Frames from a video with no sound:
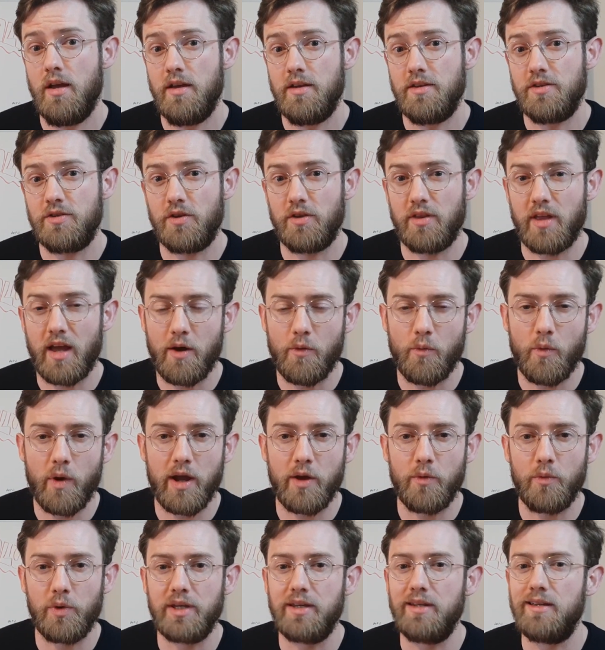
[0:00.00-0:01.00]
So that
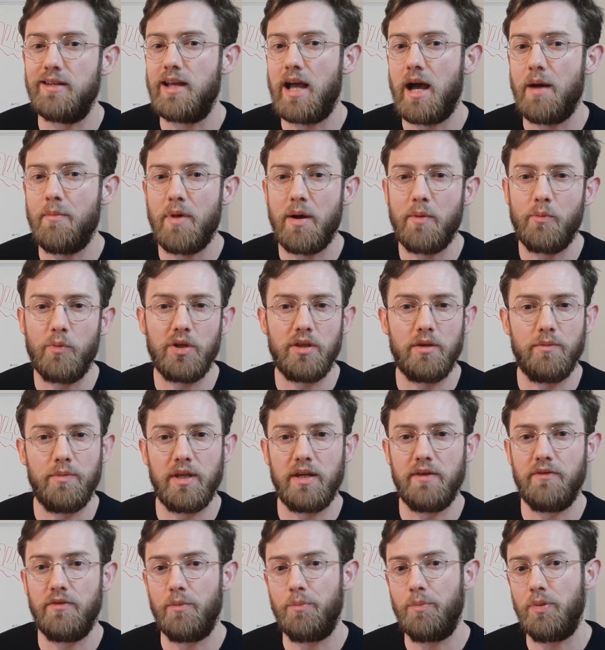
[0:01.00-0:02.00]
way we can come up with a
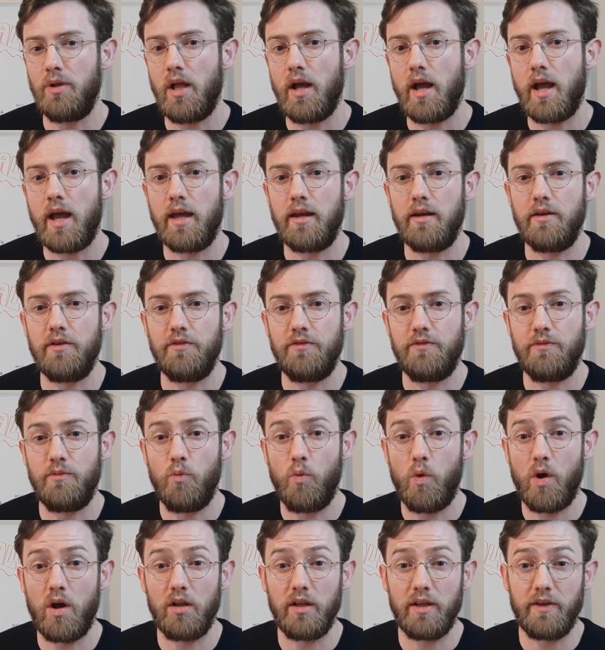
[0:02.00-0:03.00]
bit of a plan of,
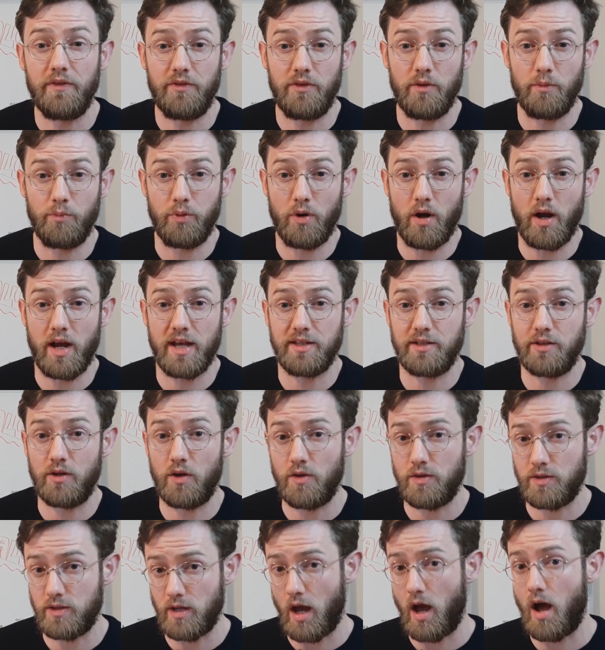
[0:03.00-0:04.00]
well, if the price
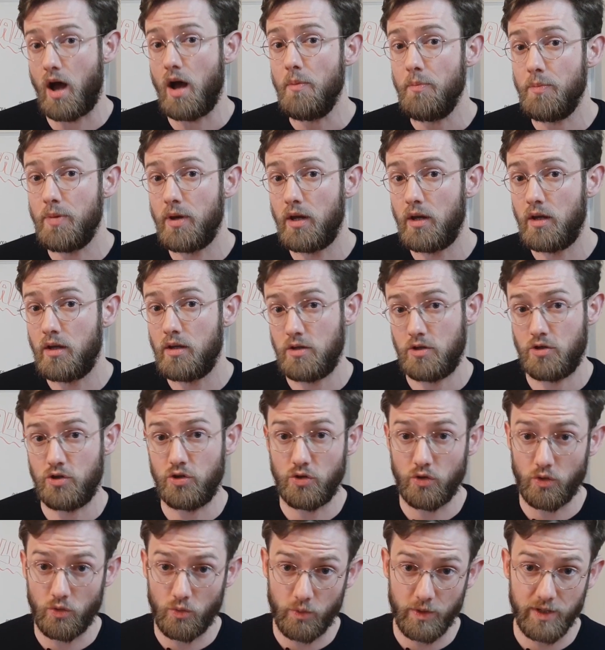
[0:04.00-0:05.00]
goes up,
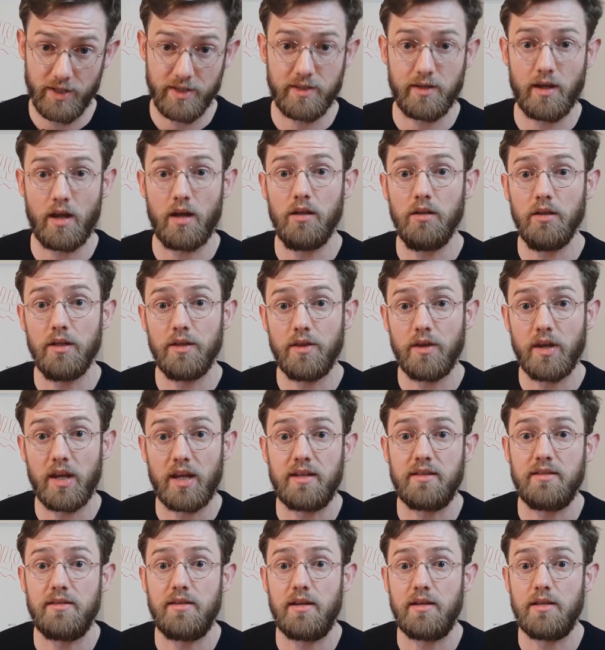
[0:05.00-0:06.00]
should we sell in the
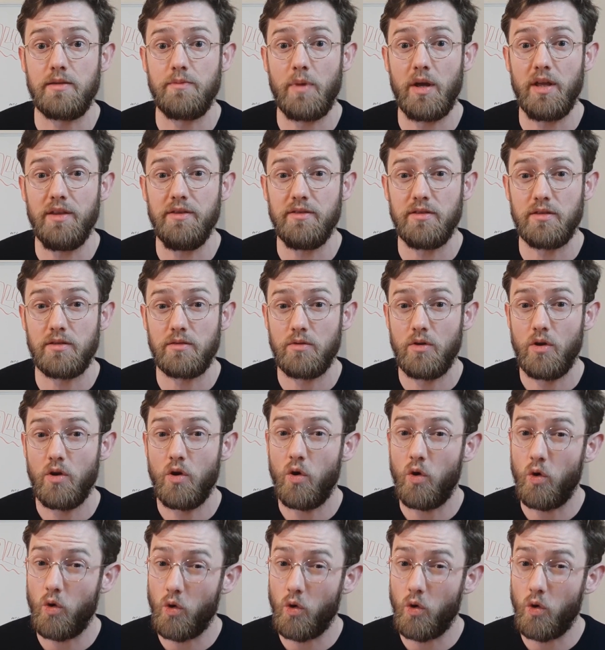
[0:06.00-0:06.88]
next 6 months?